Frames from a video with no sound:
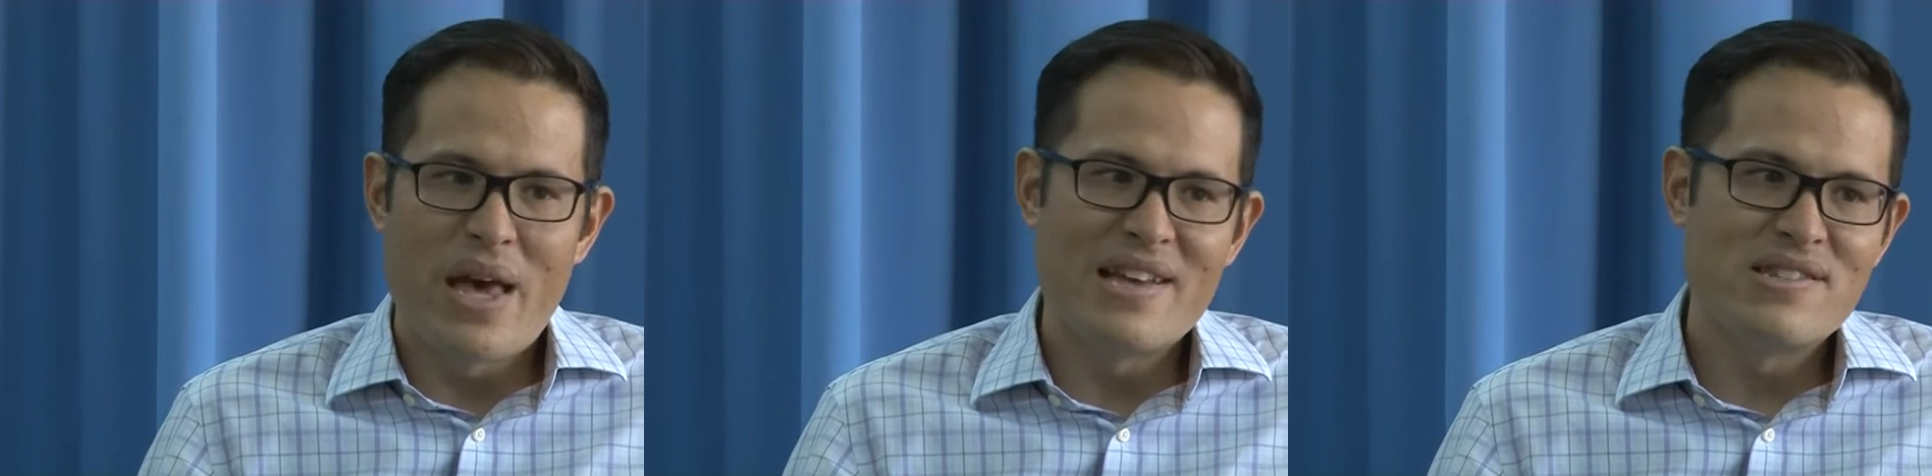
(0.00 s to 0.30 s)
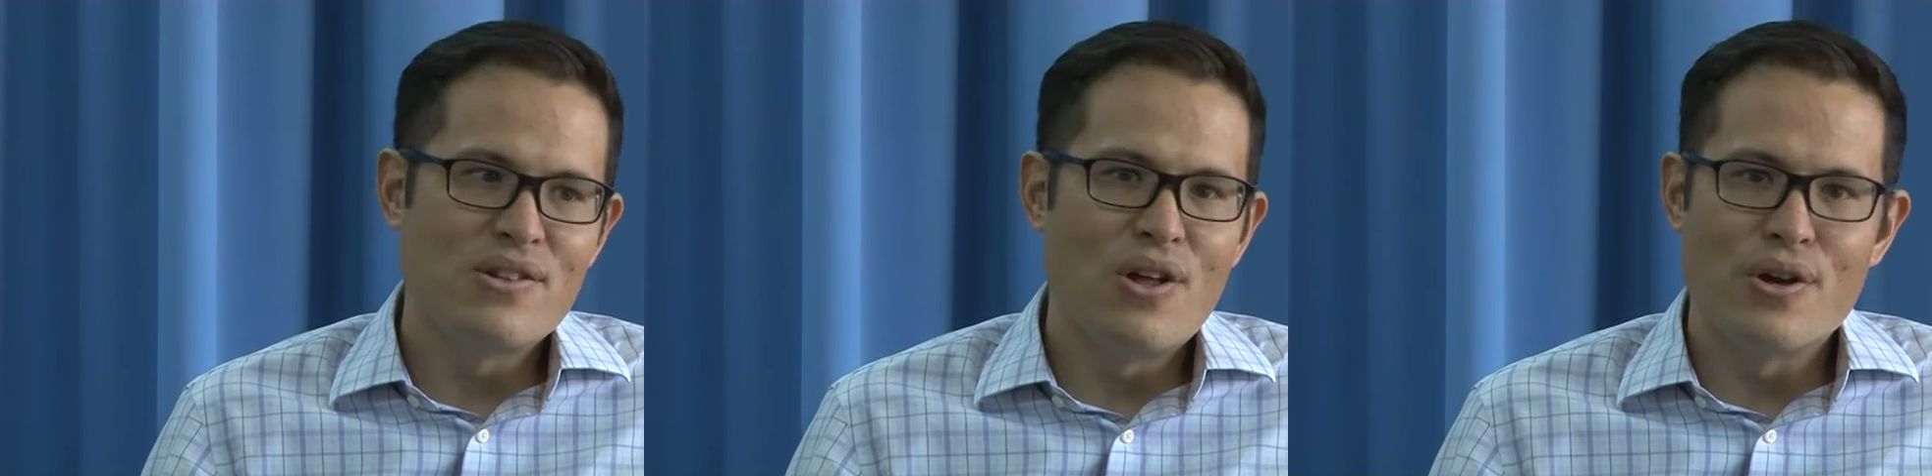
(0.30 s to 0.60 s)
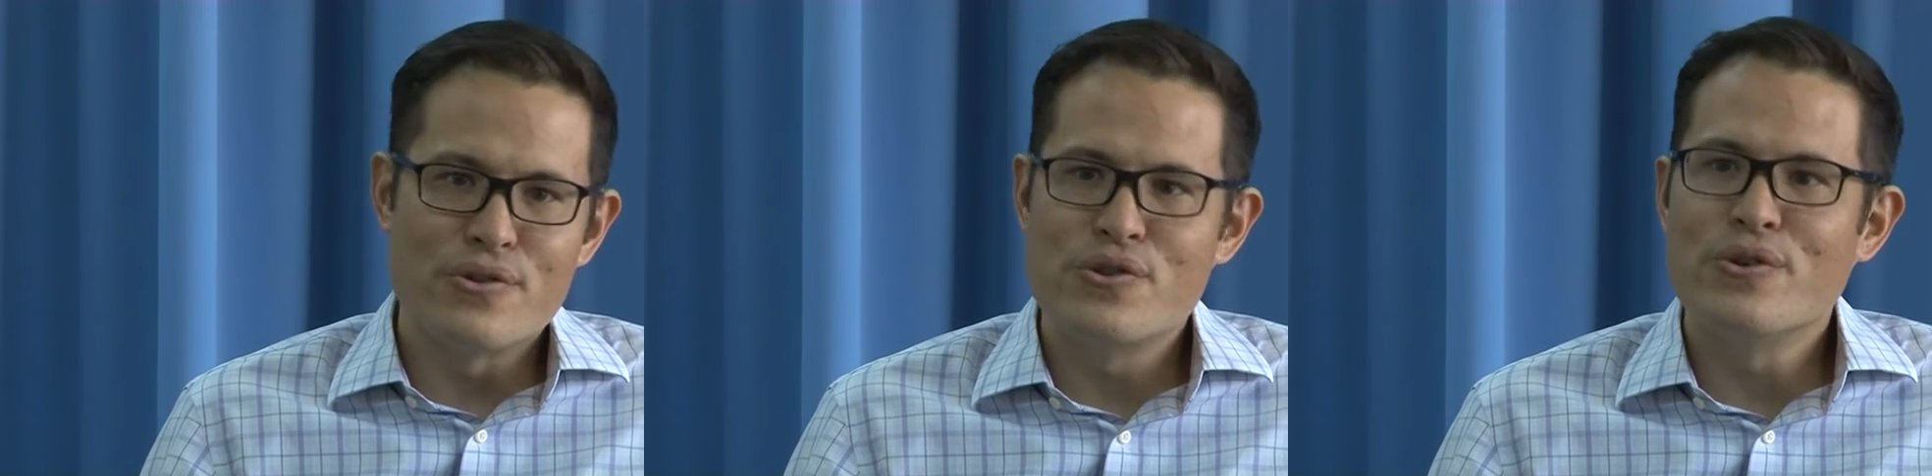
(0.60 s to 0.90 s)
pass
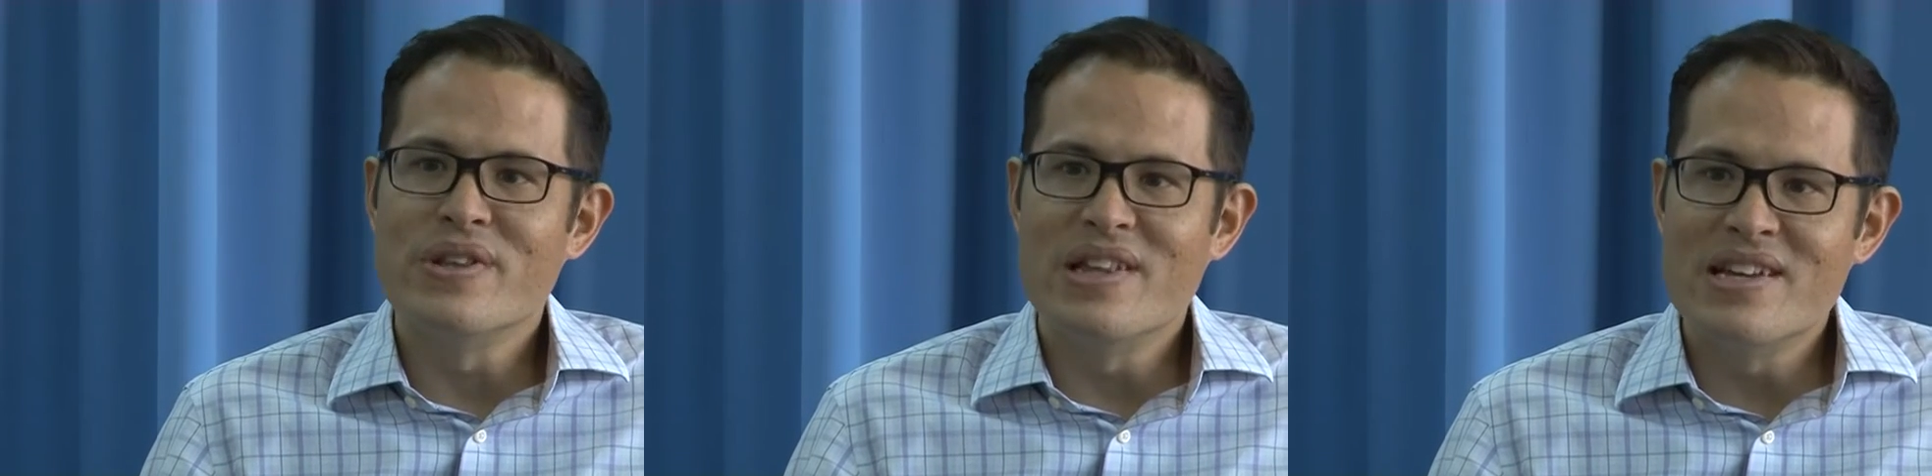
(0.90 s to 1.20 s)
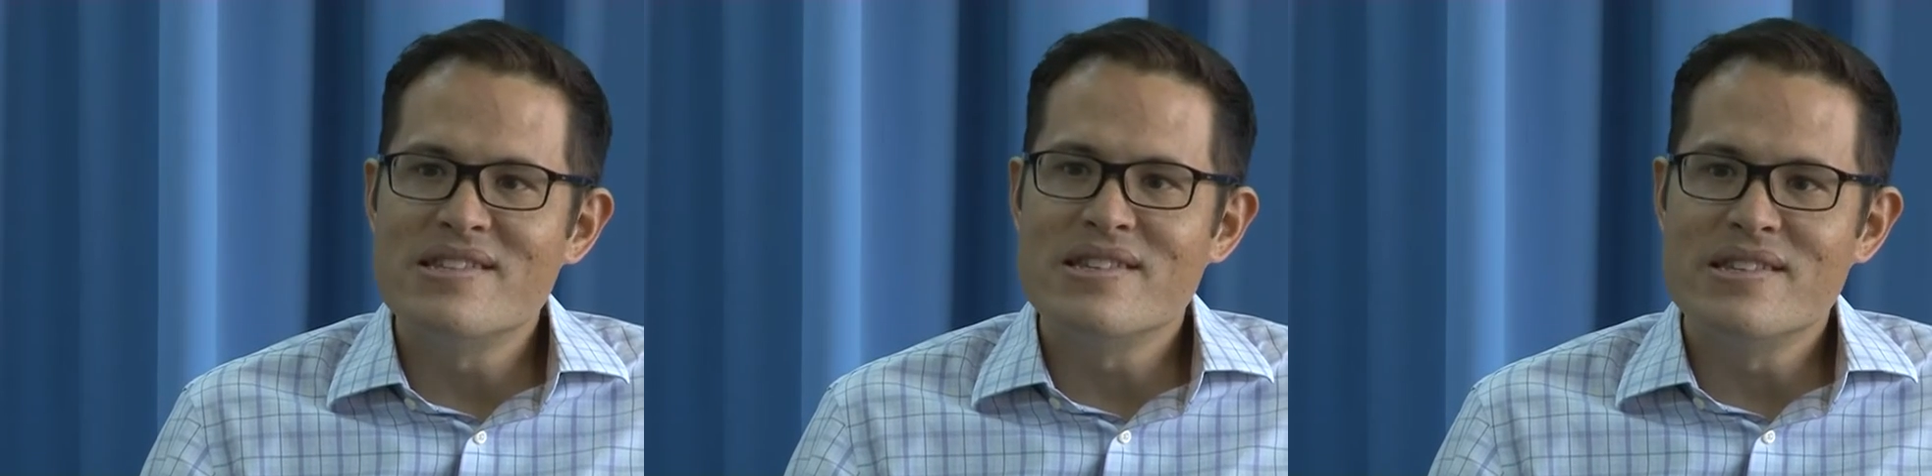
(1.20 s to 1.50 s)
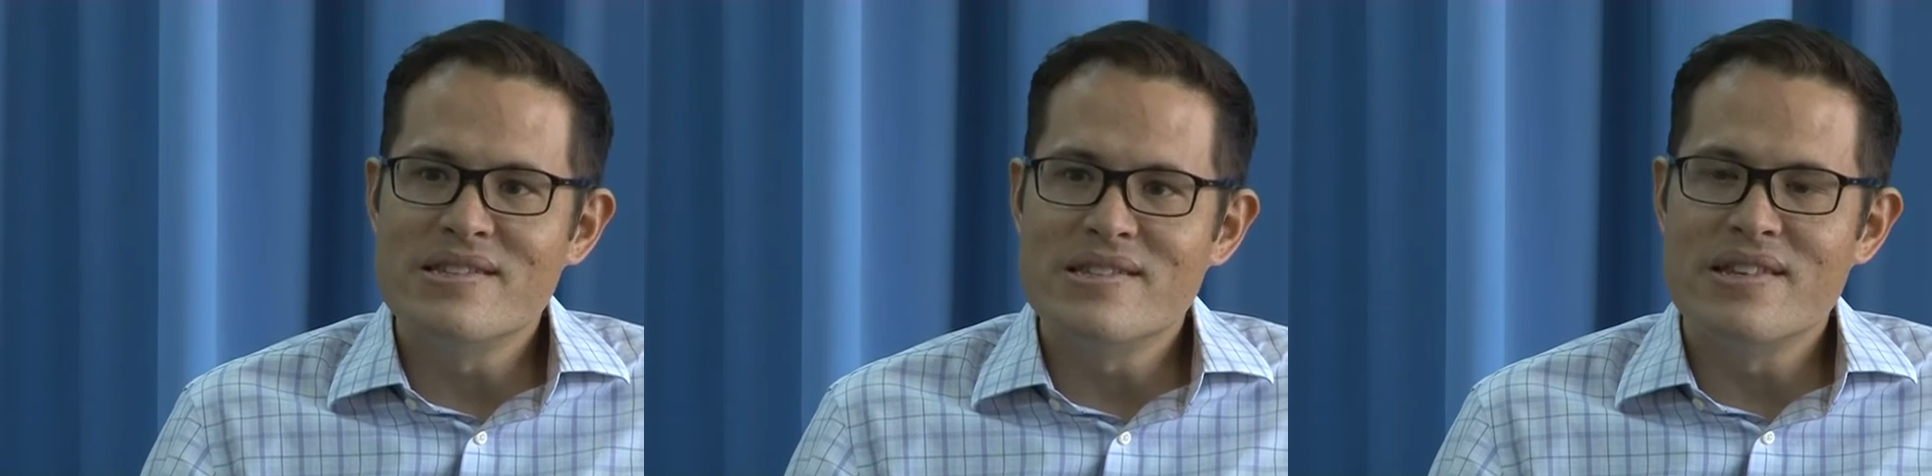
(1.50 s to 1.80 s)
along certain
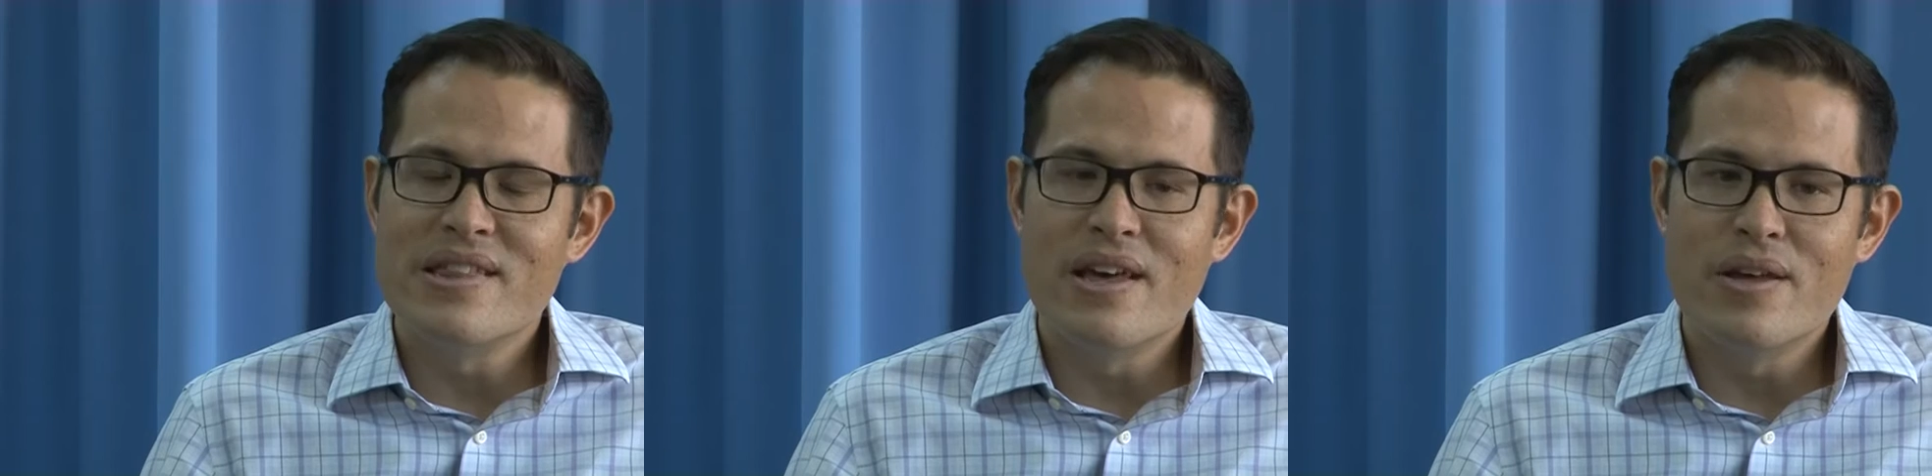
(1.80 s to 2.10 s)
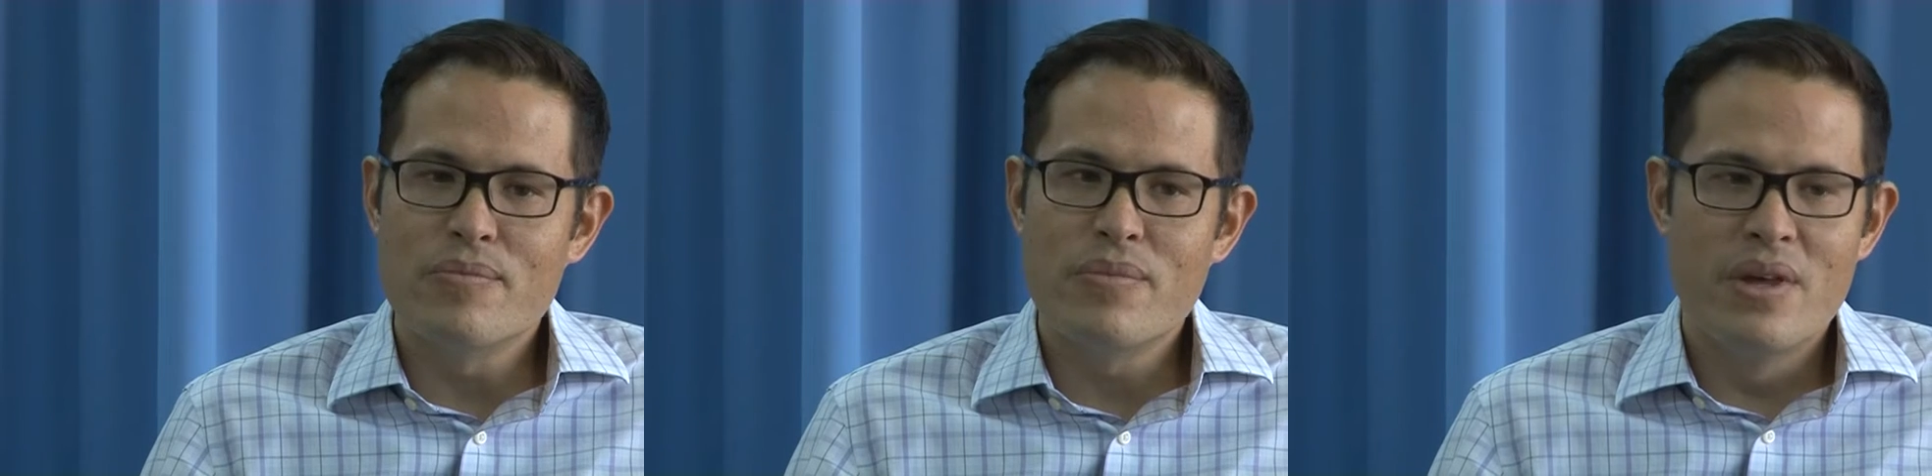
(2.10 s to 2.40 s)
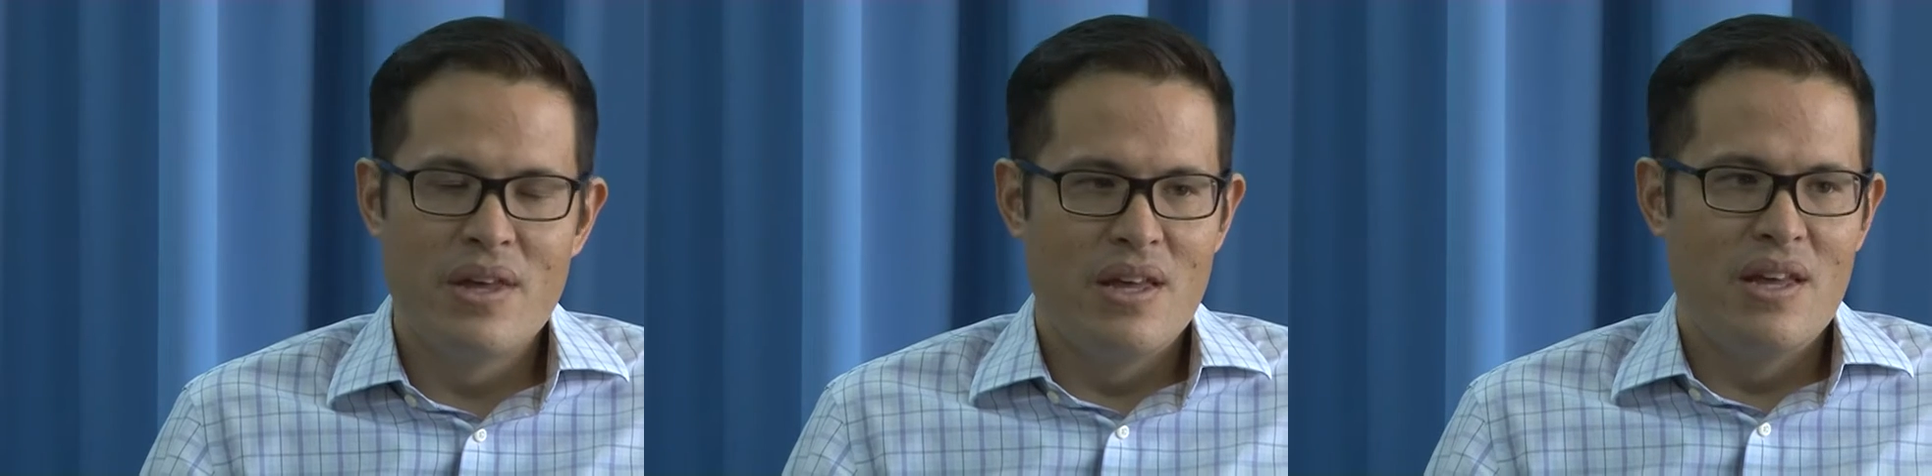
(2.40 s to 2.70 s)
lessons to them,